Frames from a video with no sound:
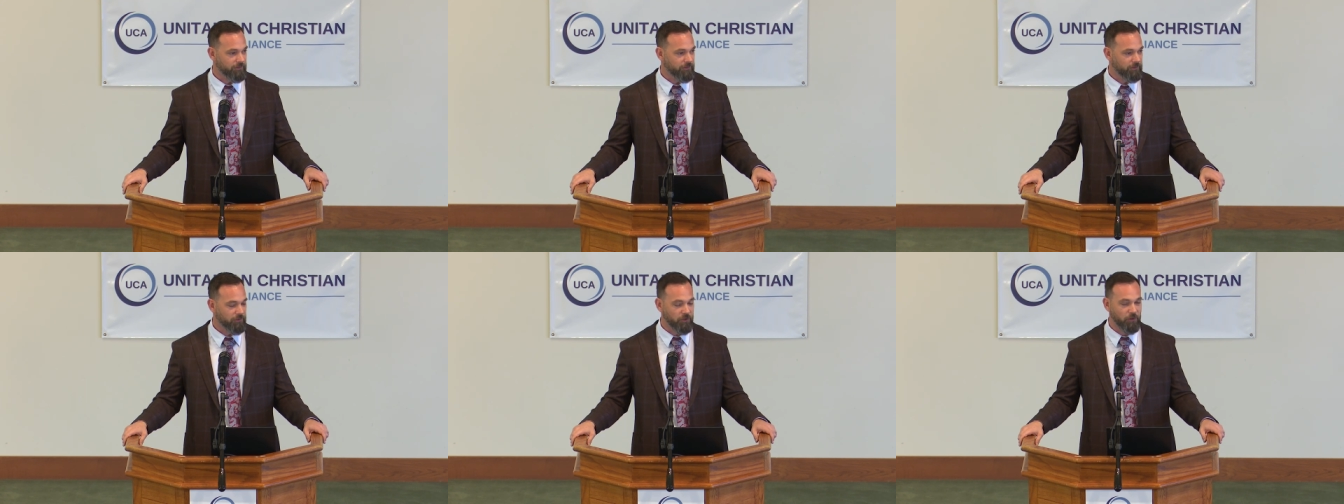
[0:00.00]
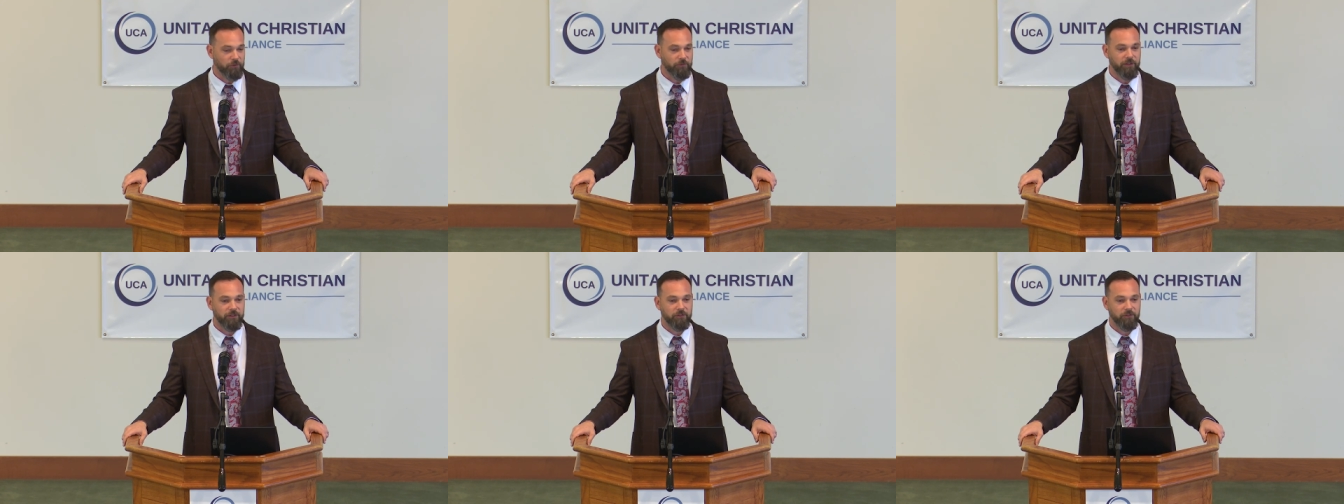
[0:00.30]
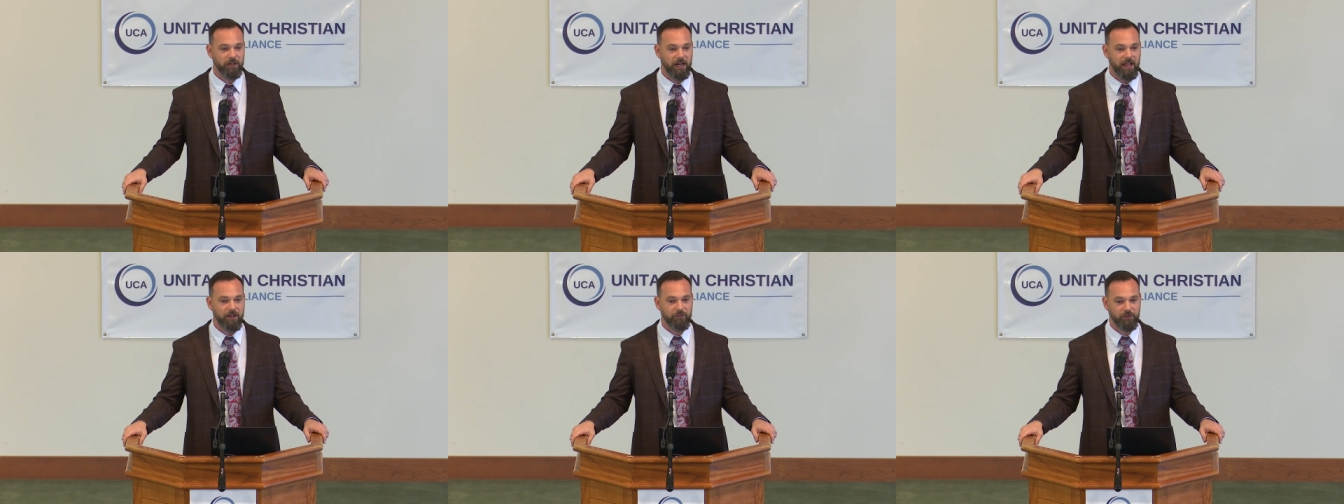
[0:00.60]
You don't think
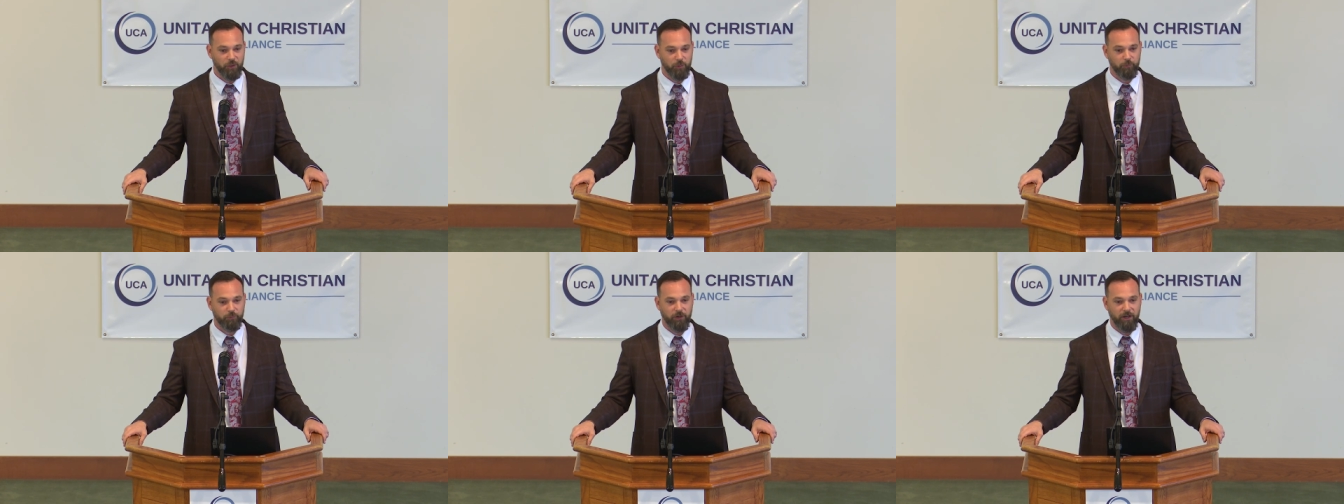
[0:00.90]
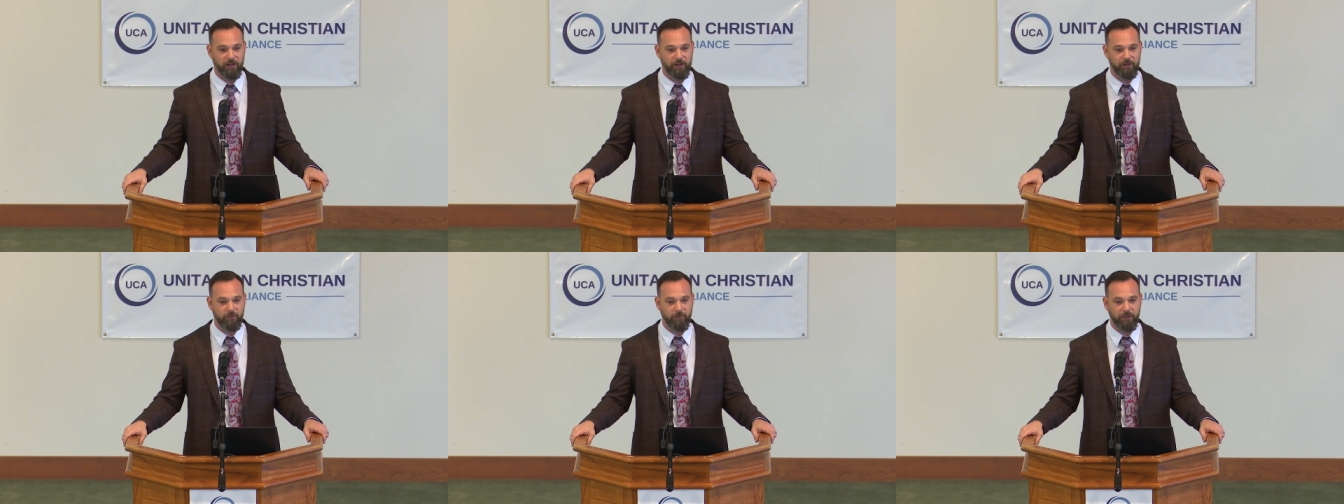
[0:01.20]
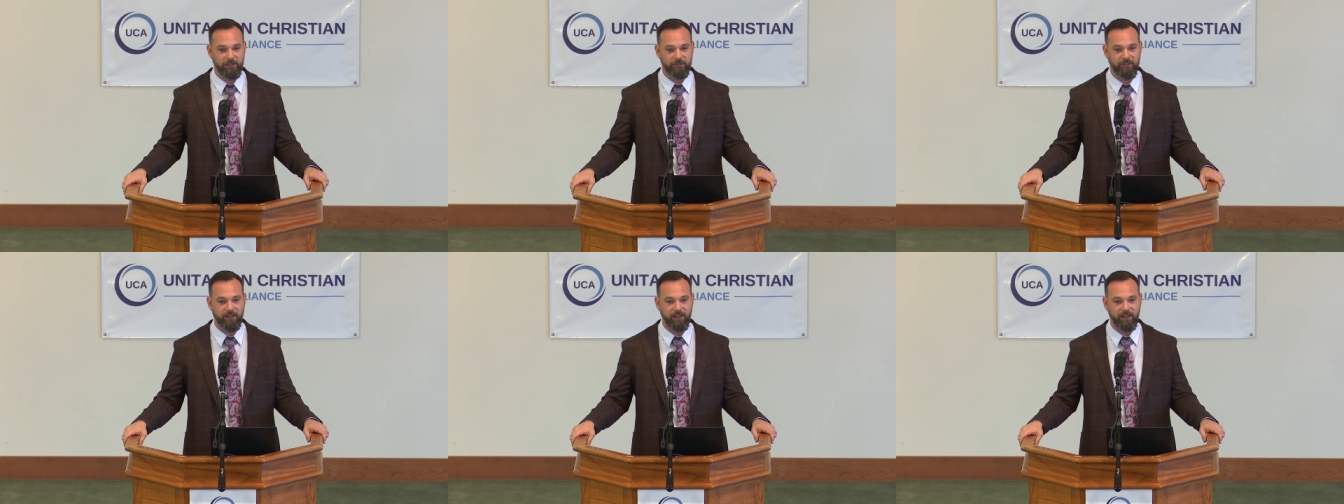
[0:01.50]
they're going to have a little pride
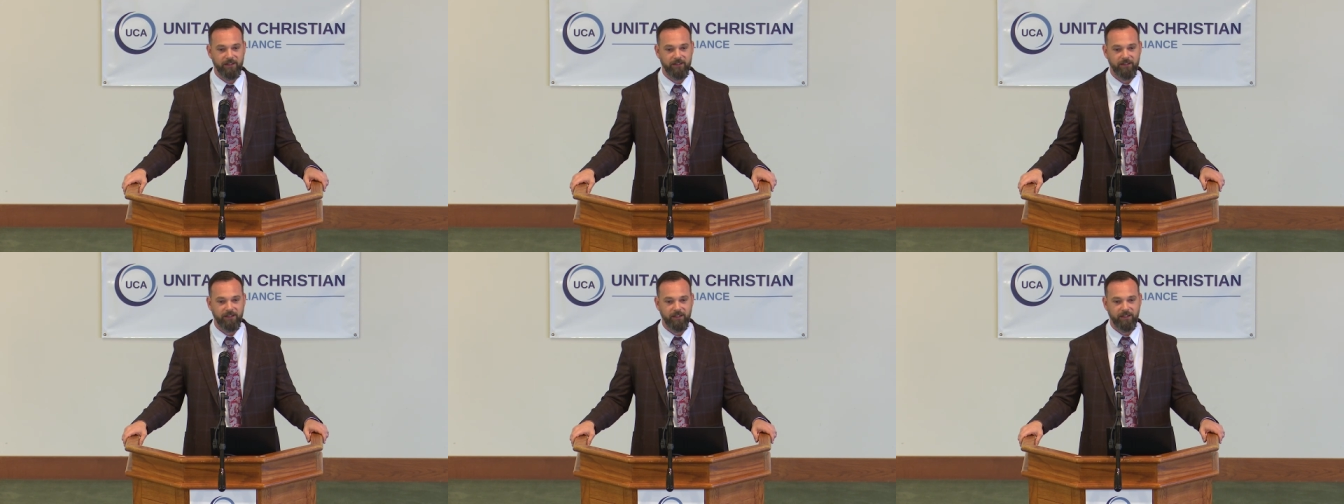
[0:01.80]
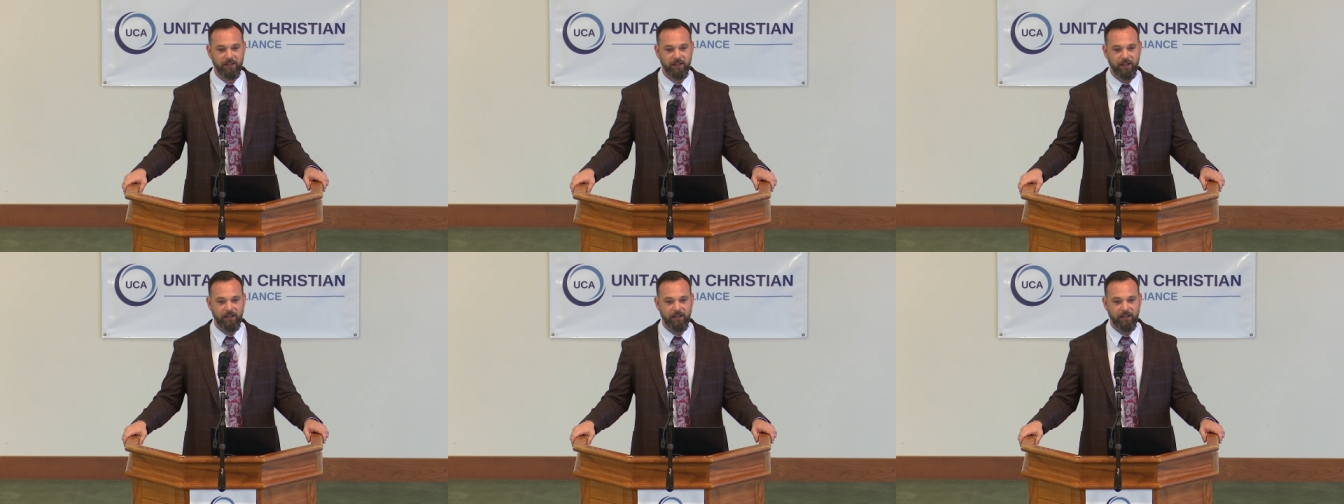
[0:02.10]
about that?